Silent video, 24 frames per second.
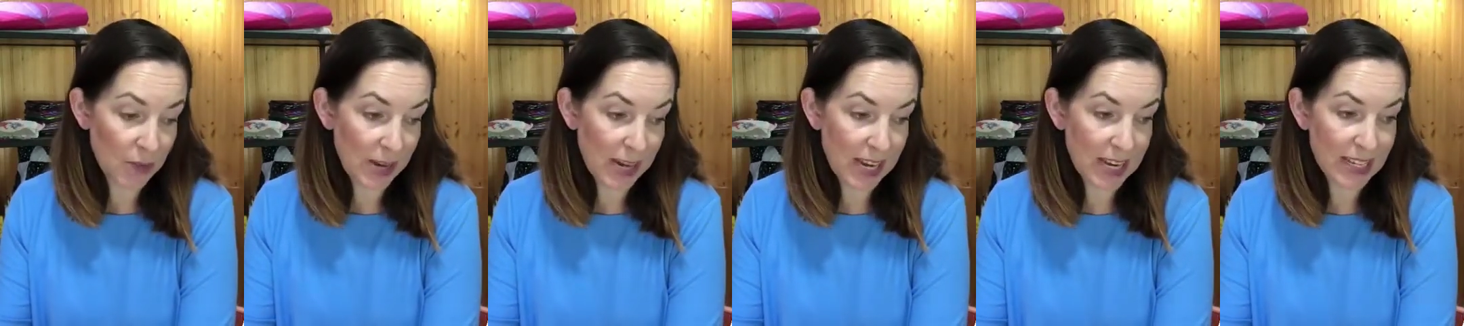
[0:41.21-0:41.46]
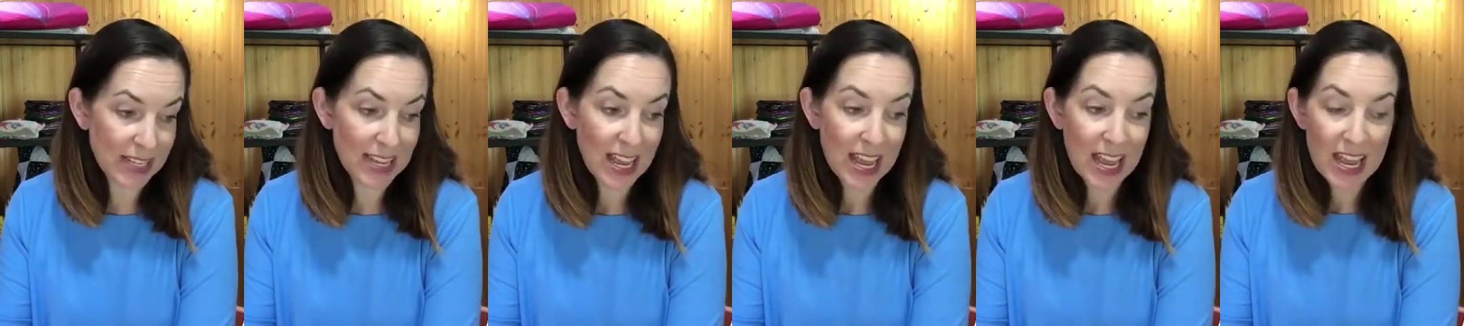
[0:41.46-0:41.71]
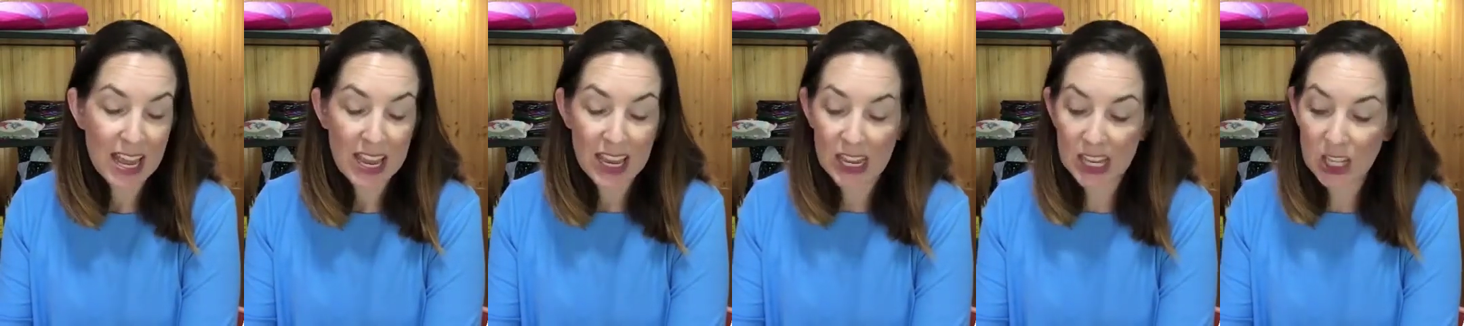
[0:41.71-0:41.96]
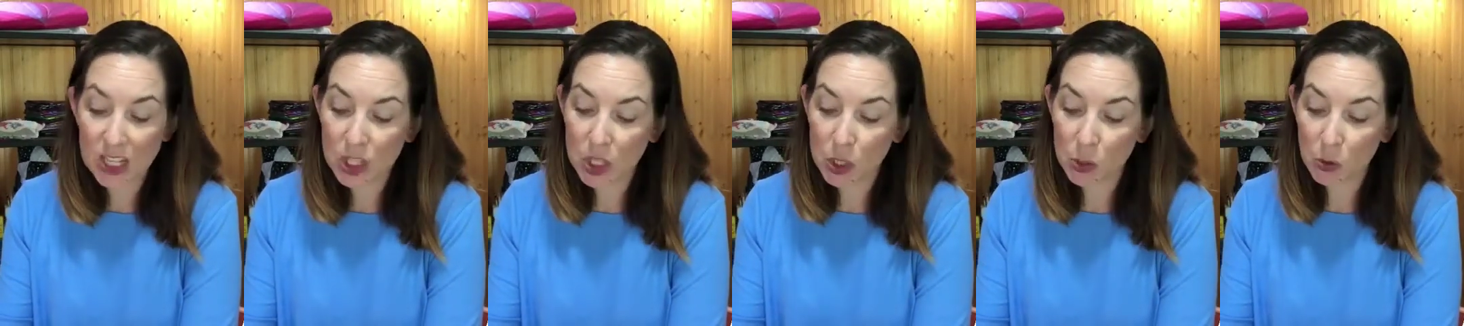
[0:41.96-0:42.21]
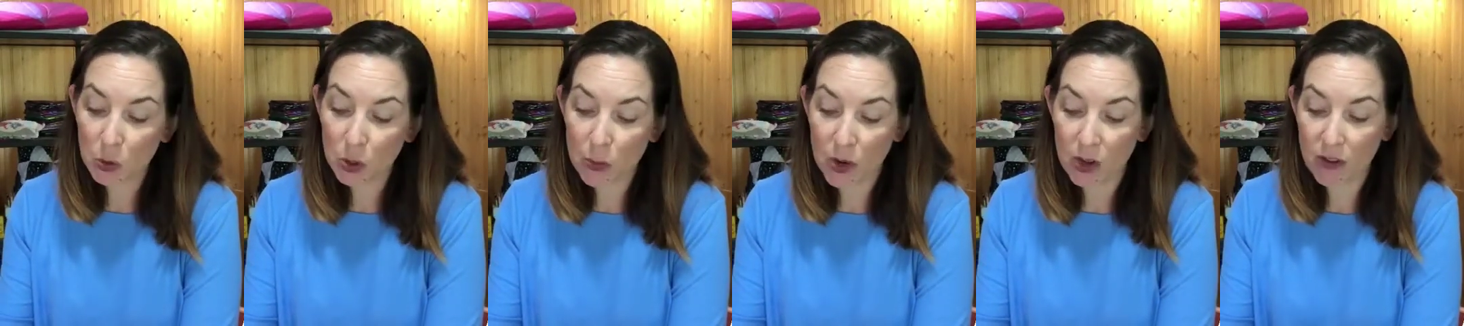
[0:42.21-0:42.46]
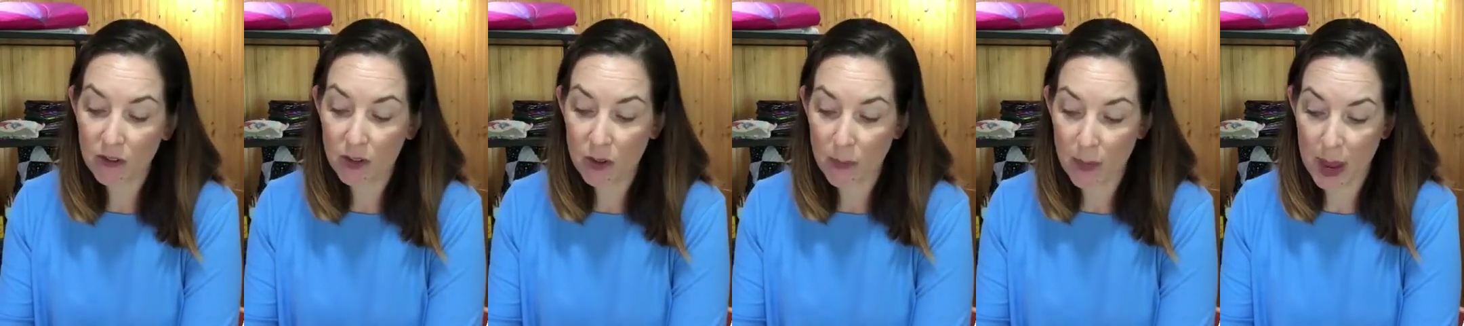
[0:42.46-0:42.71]
piece is to
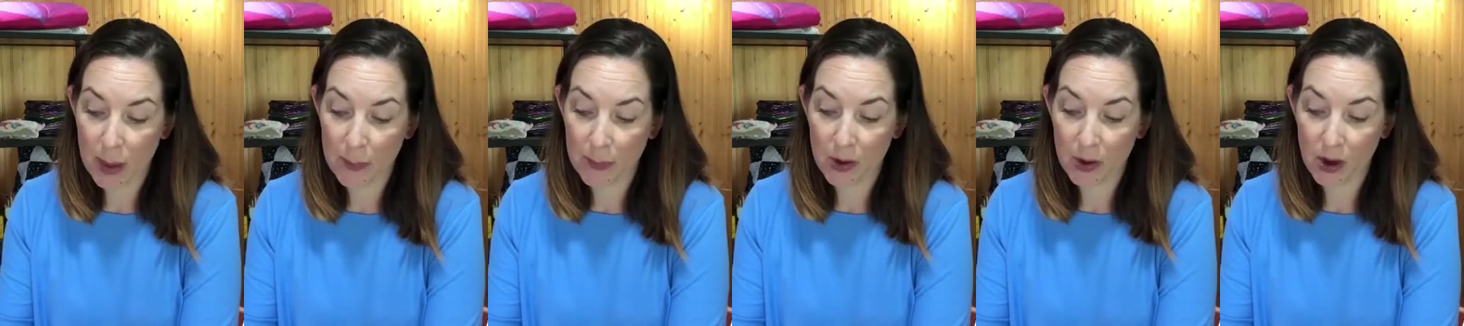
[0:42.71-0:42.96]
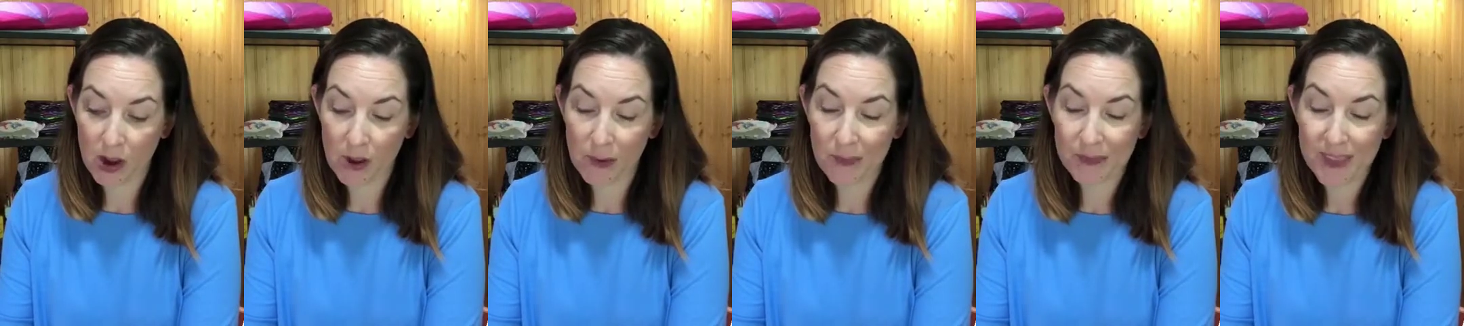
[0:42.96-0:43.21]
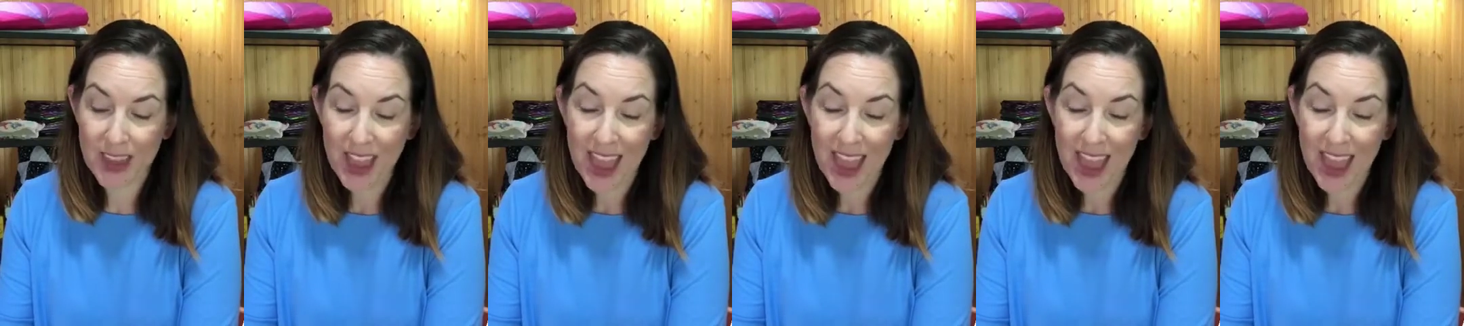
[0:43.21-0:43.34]
remove the paper.